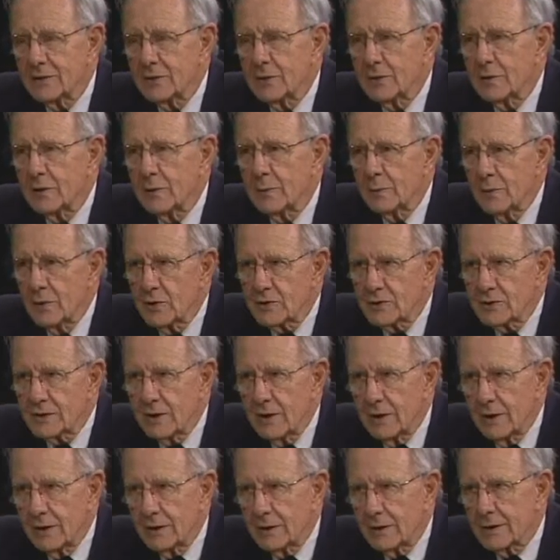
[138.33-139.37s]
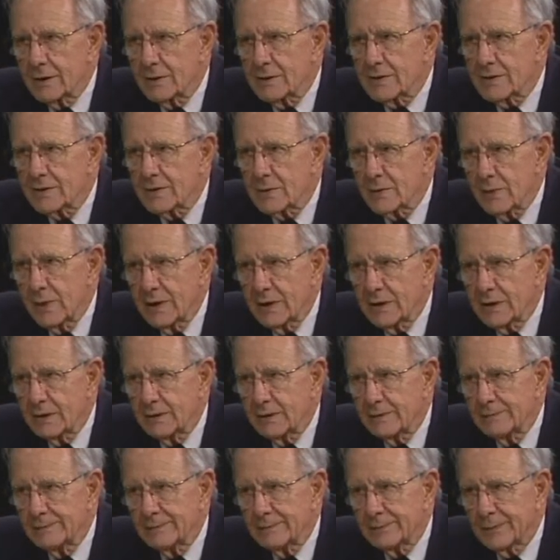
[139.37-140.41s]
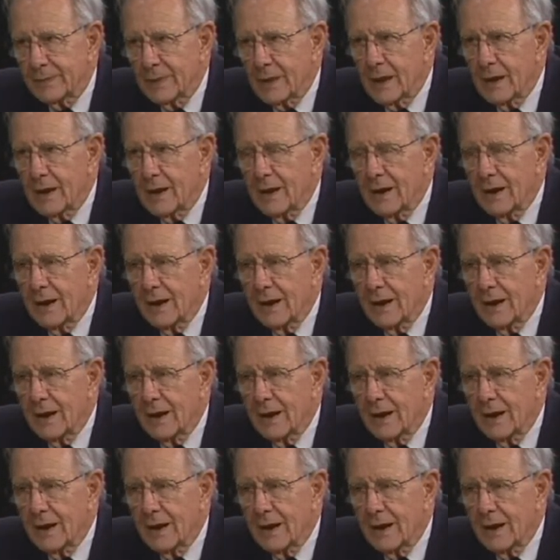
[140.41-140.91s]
I took a postdoc in Sweden. Right.